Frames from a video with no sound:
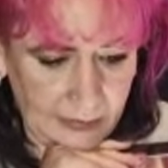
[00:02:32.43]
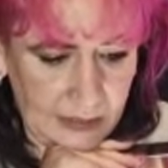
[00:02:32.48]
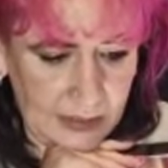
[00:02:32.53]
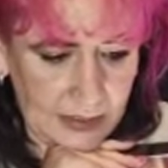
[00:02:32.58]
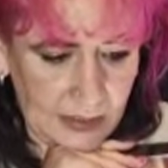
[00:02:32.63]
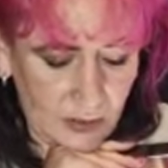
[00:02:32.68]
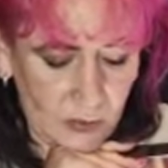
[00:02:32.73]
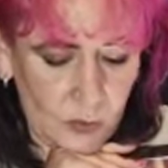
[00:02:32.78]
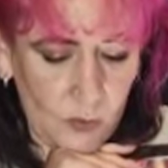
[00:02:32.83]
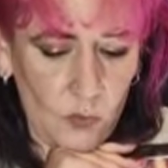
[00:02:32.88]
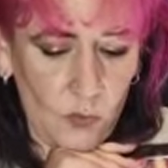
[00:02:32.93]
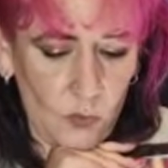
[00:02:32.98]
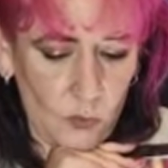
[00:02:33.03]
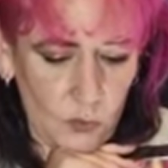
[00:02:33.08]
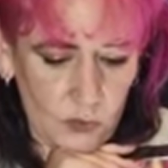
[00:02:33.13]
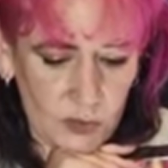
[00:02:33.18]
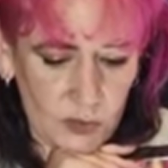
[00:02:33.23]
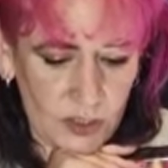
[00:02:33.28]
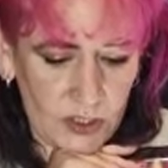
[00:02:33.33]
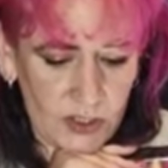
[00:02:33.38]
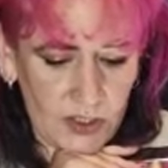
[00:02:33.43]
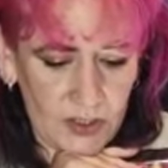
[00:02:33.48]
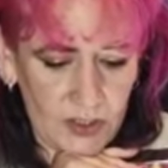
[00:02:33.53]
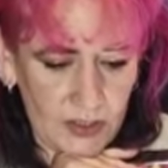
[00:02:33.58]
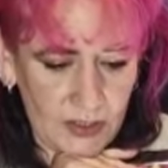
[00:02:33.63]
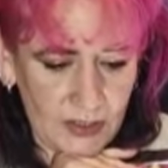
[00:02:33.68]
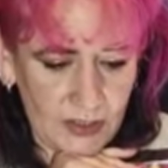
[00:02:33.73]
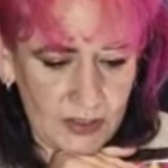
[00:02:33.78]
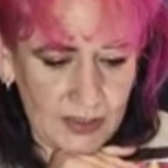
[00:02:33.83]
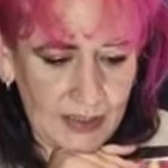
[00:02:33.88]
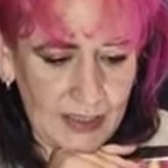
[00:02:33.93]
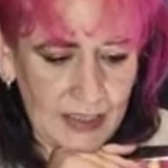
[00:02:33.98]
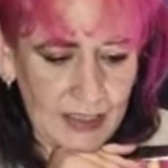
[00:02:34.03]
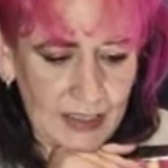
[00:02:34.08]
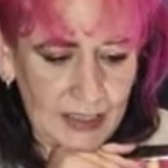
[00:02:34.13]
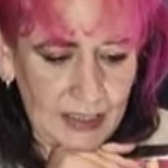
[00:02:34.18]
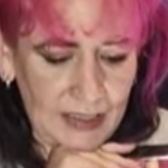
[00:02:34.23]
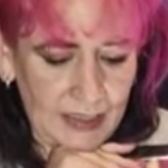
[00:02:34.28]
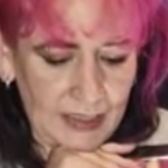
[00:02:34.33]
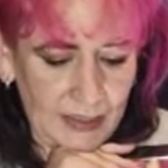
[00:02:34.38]
It's gorgeous.
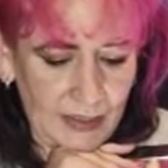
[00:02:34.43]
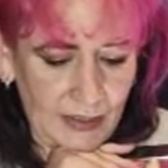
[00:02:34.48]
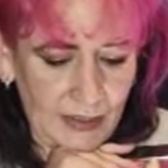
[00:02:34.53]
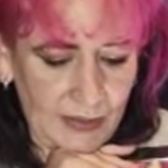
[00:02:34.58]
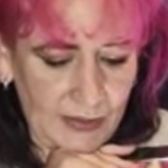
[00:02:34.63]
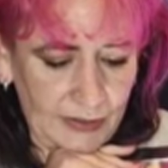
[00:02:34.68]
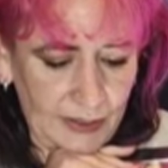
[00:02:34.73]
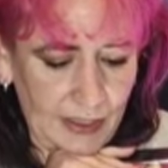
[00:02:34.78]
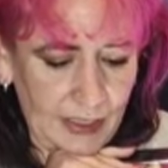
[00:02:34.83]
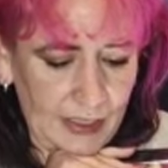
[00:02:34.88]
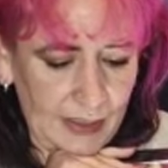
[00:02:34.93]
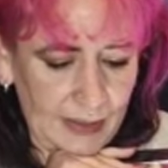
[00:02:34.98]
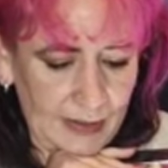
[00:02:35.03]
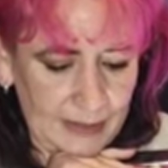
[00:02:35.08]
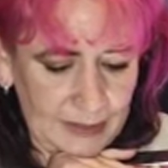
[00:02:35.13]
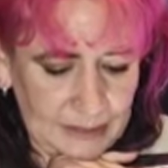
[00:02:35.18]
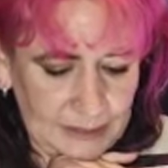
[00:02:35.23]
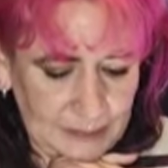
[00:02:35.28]
You know, I